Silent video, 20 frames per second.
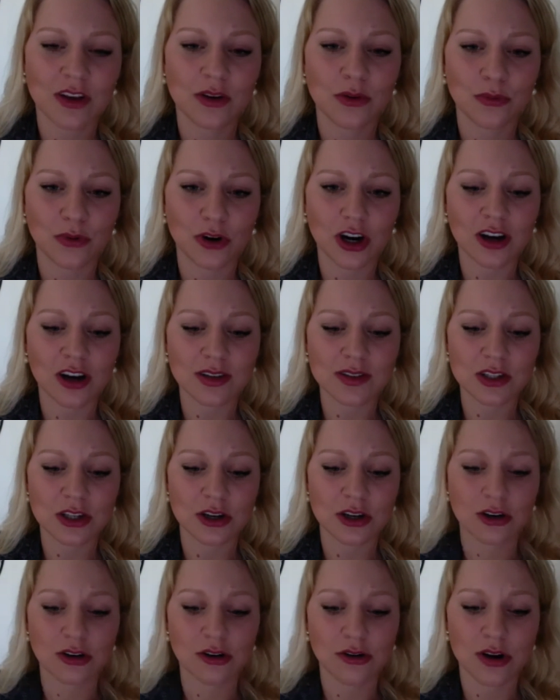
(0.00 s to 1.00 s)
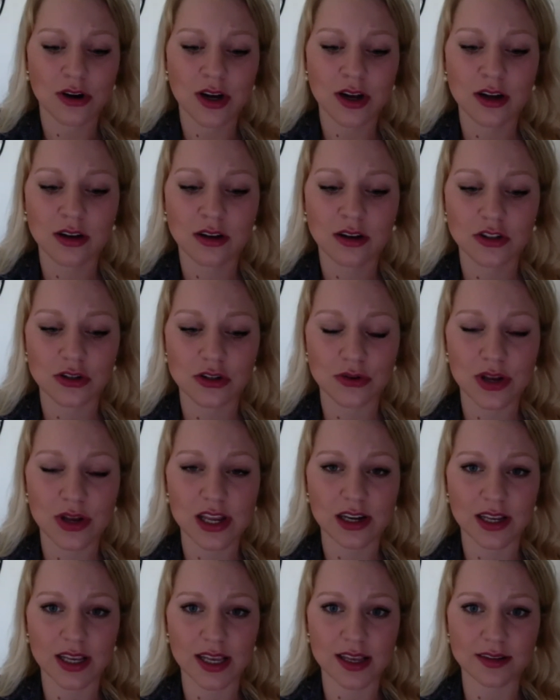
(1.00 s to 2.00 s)
We're also
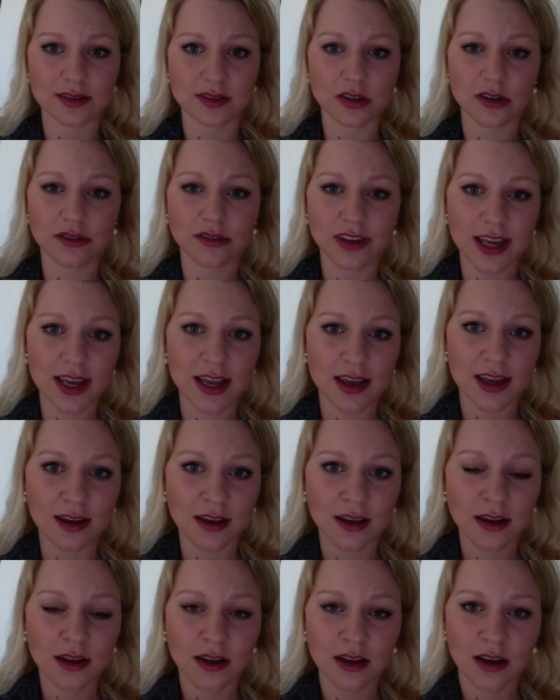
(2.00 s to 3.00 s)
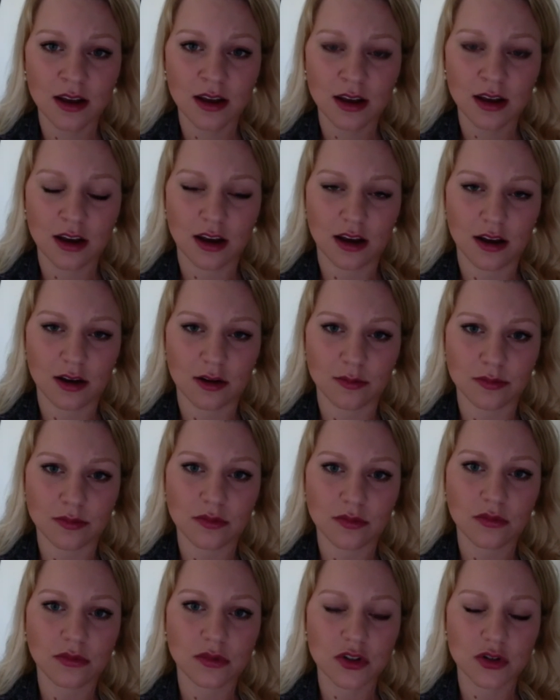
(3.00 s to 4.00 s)
doing a survey
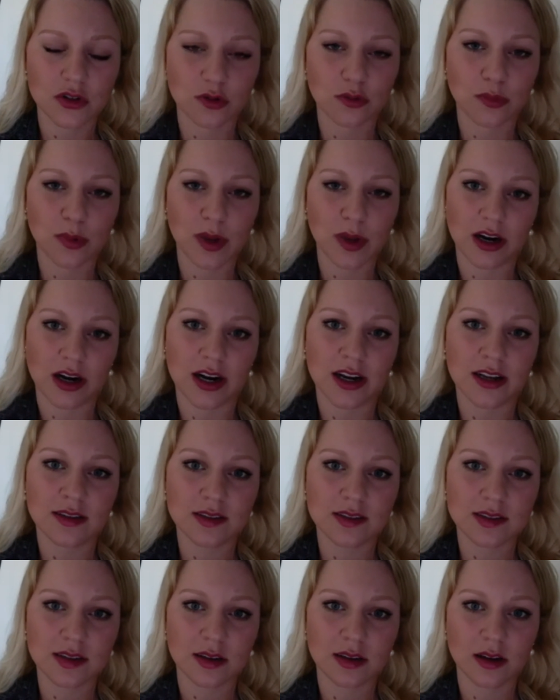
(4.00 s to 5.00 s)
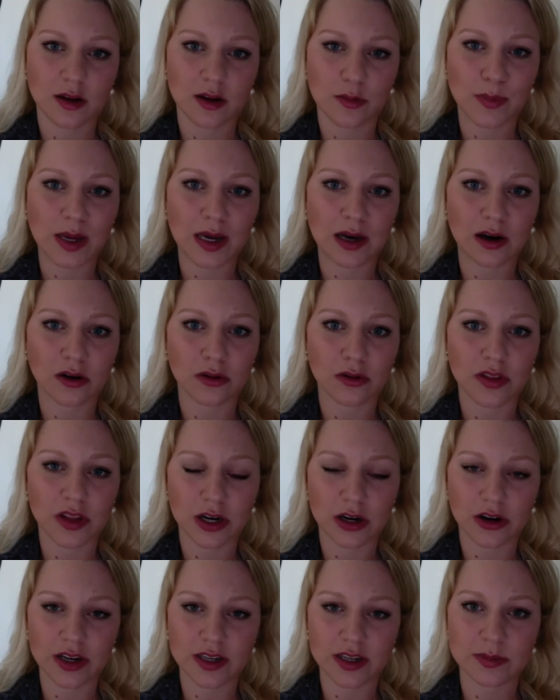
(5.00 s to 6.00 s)
to parents about
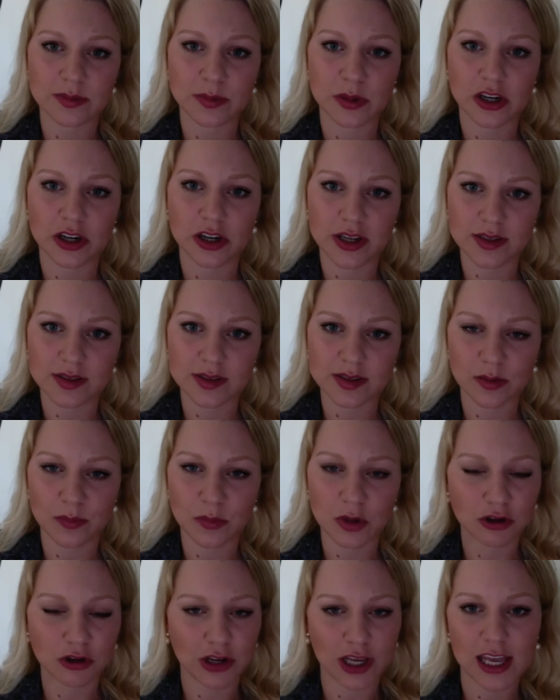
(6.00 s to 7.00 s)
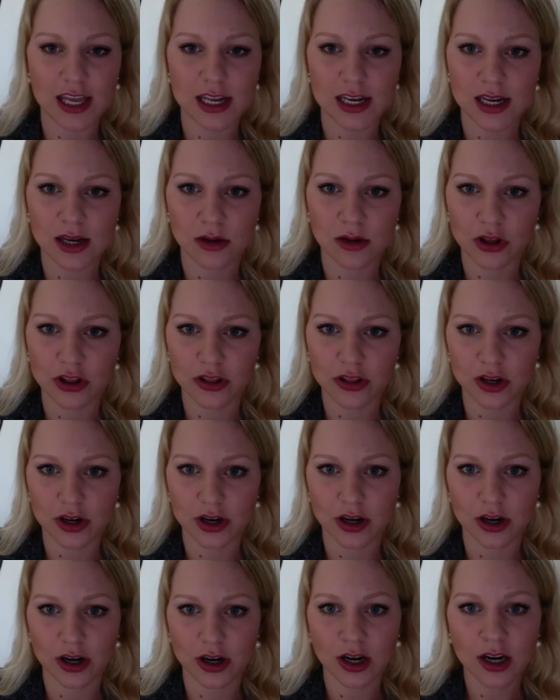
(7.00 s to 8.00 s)
their experience communicating with
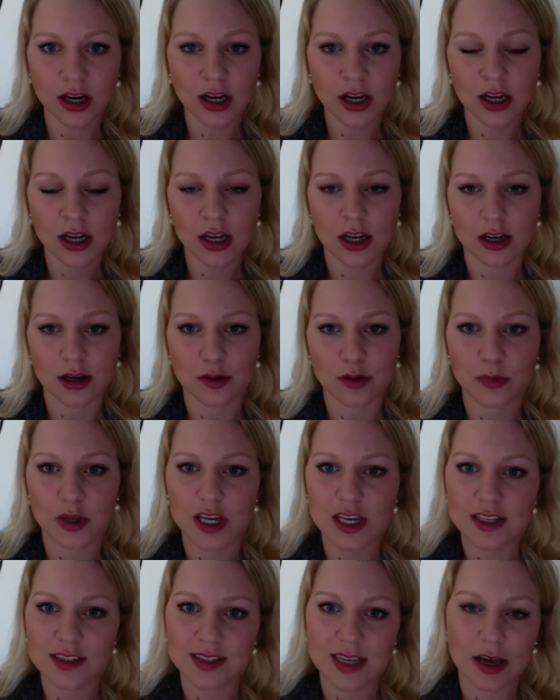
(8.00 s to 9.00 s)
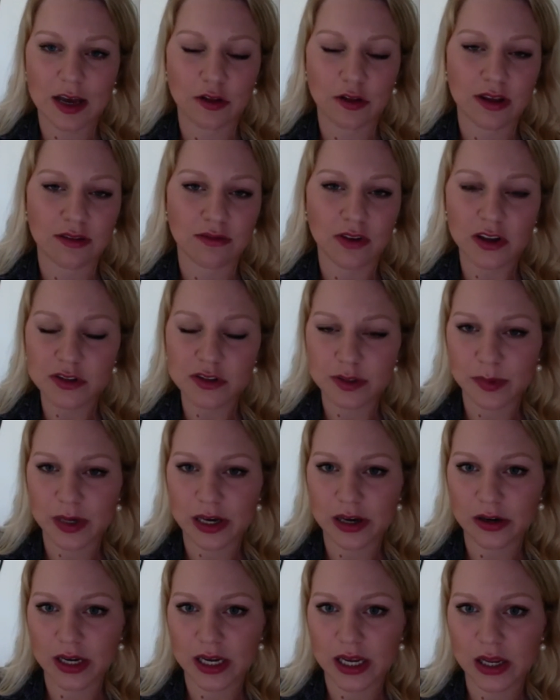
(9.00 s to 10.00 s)
their kids, how they felt
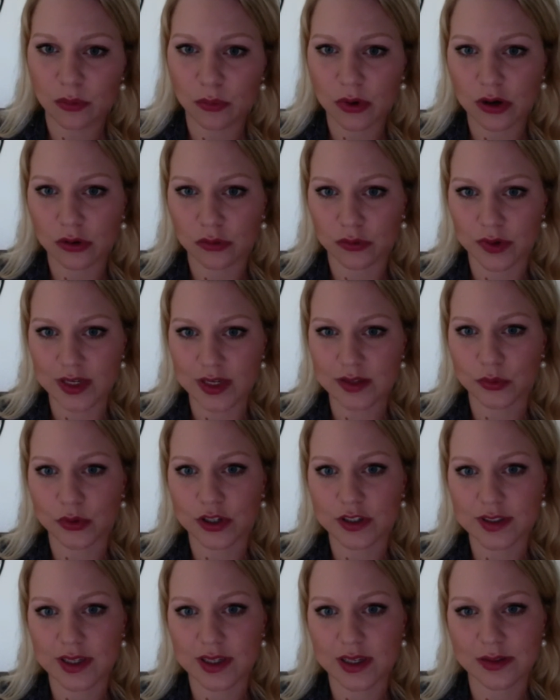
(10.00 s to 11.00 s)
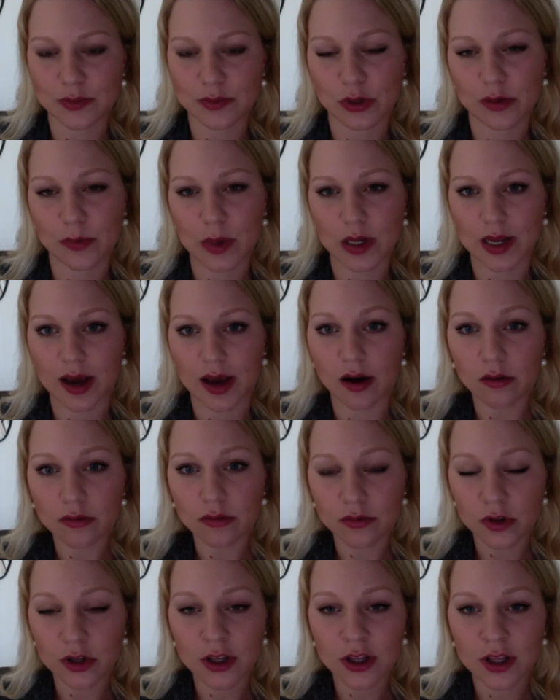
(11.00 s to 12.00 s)
about it, what resources would have been
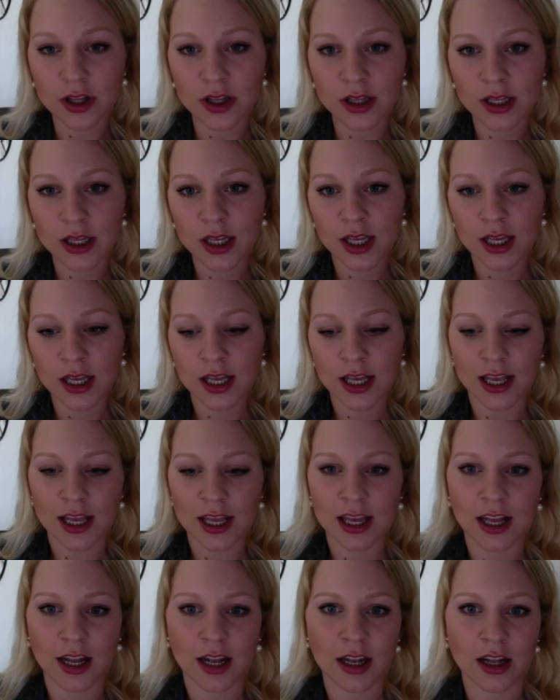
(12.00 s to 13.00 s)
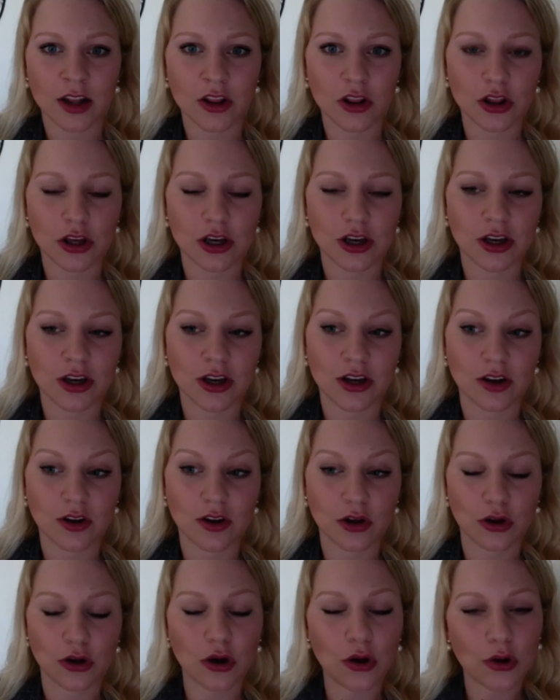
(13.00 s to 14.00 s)
helpful. And the
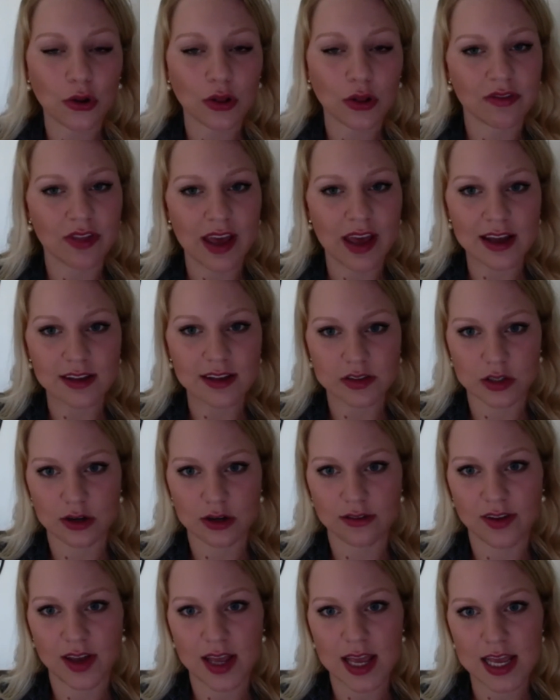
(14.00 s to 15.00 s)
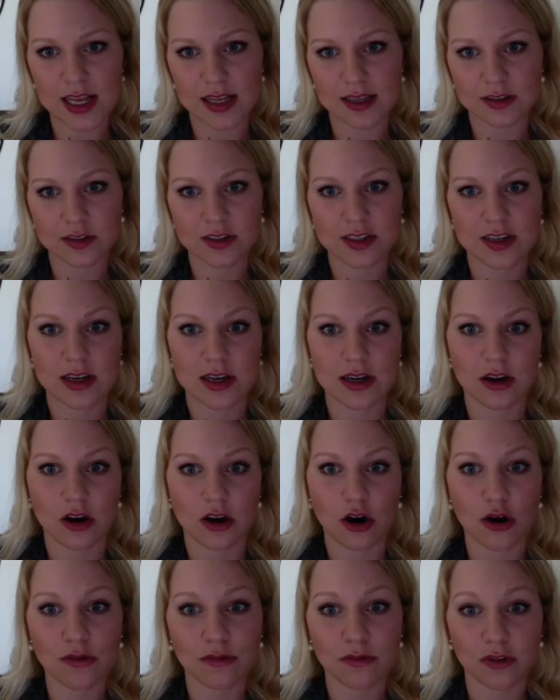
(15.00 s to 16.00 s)
goal of that survey is to
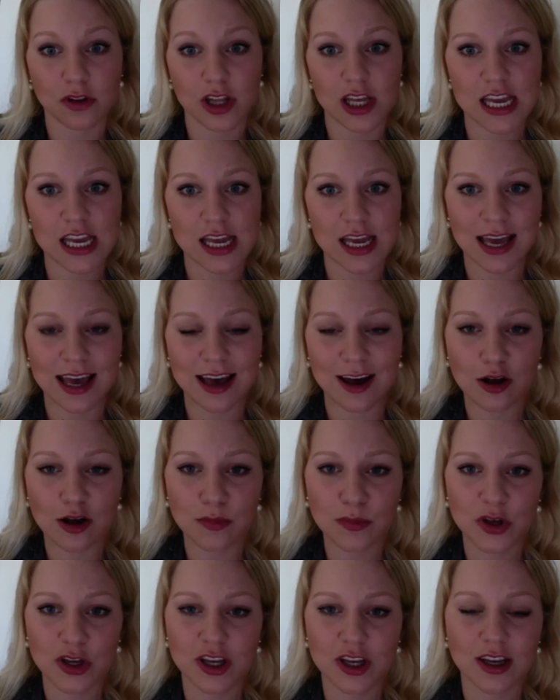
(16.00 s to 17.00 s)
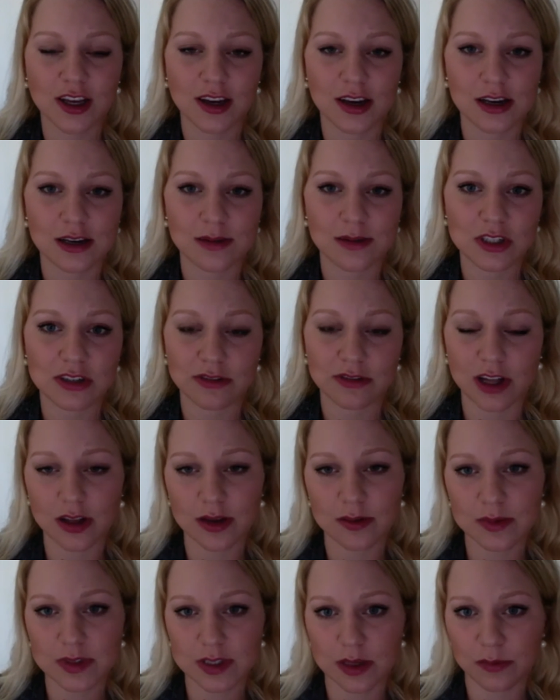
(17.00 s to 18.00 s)
hopefully help
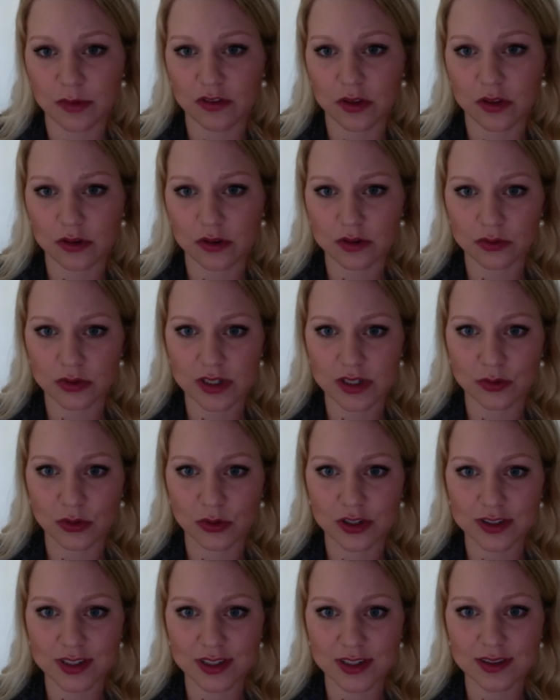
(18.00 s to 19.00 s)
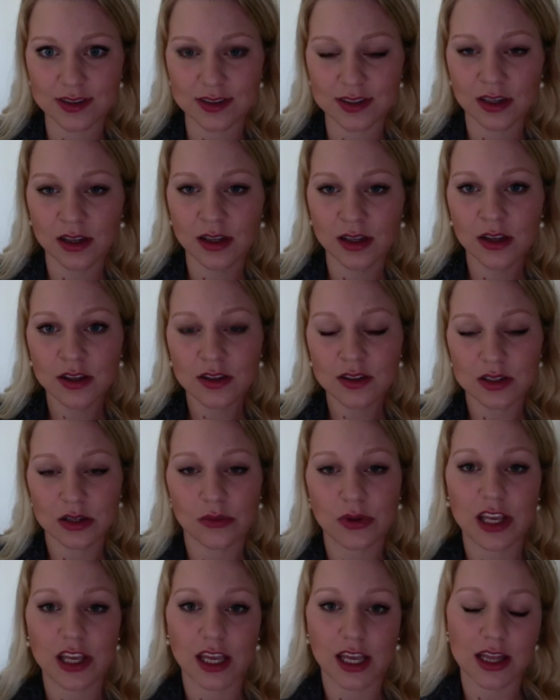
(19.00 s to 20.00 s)
develop some of those resources so
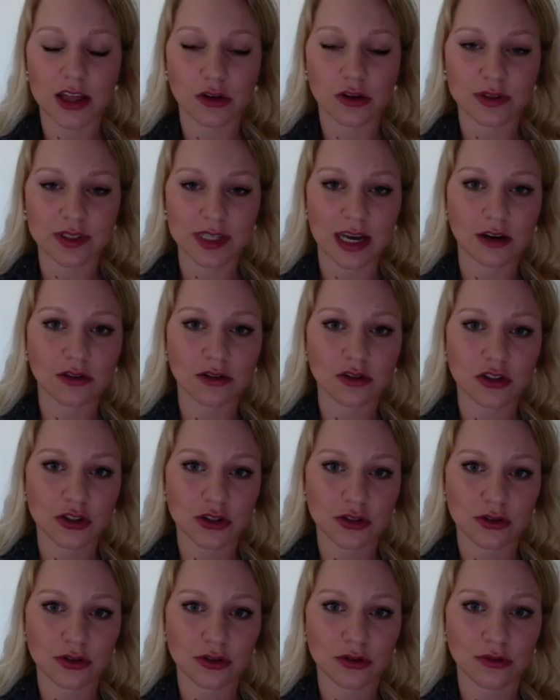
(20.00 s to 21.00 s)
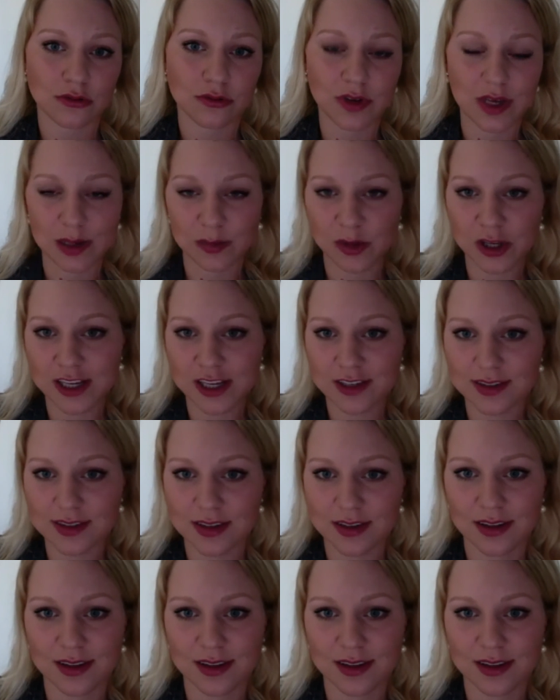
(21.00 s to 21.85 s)
we can get those out to families